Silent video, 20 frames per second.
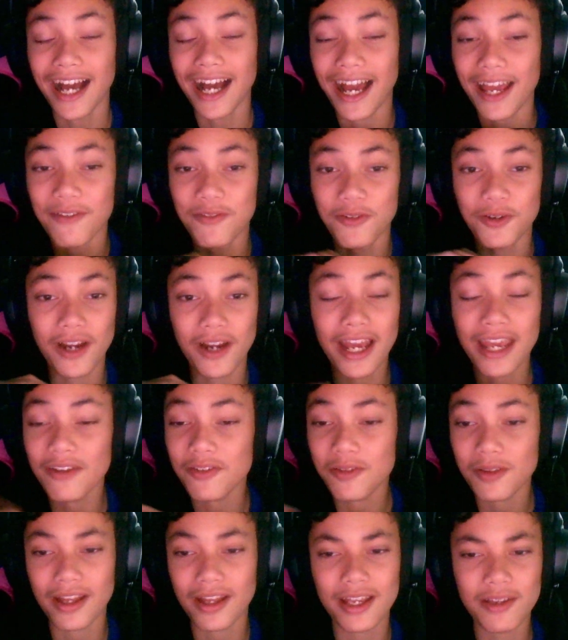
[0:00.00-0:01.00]
I've heard, I
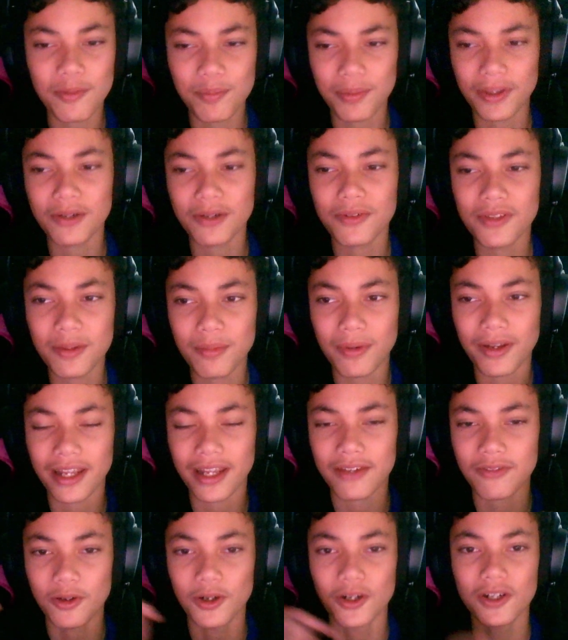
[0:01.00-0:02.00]
haven't I haven't played with it, but
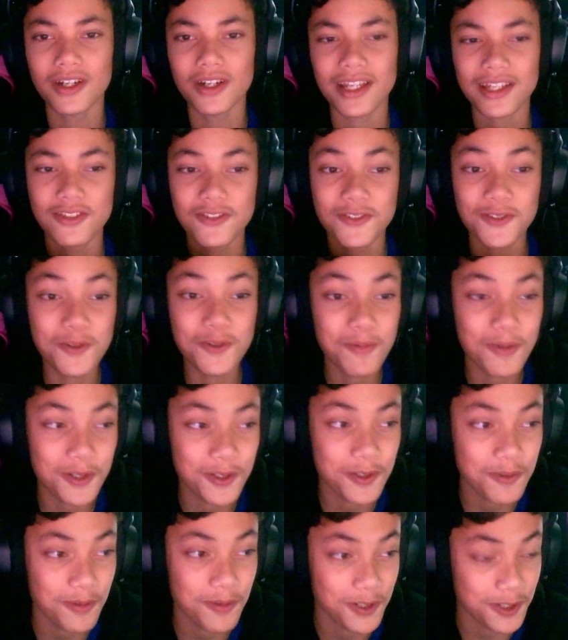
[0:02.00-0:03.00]
I've heard it's super
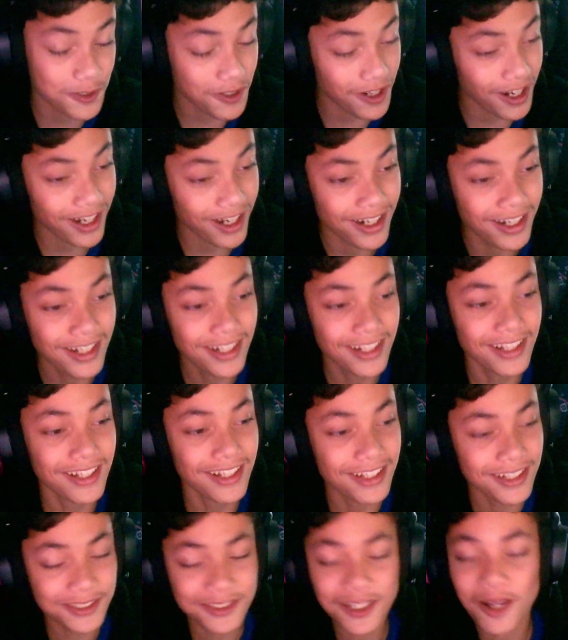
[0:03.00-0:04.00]
super strong.
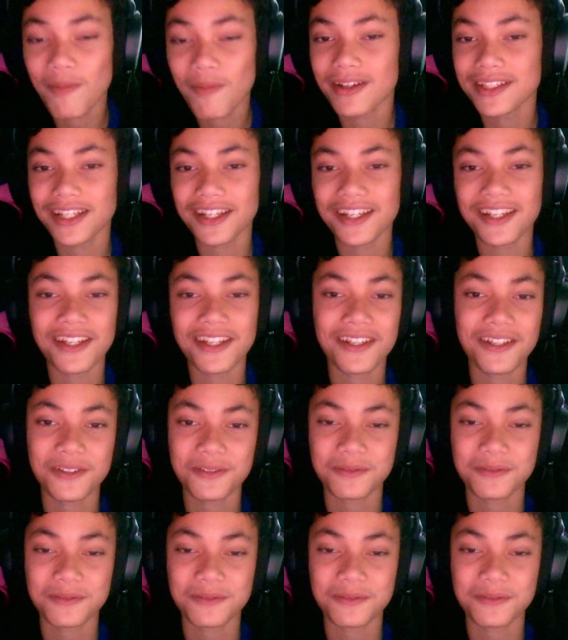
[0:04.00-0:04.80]
So I'm excited.